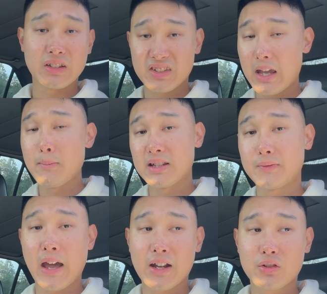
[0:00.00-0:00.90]
the same as
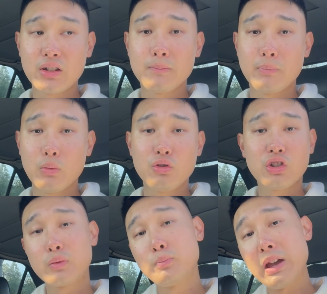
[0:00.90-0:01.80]
factory, but we're
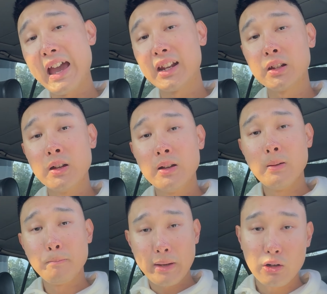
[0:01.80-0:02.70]
just adding
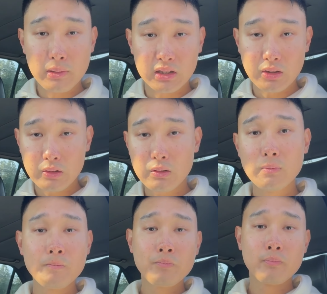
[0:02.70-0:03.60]
better material,
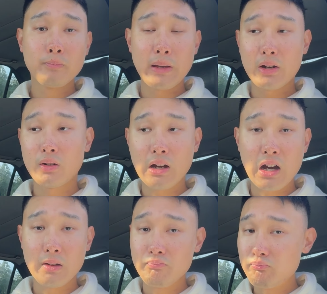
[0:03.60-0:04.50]
better,
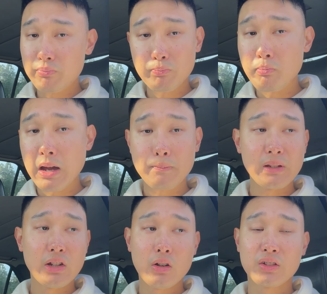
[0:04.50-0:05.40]
maybe there are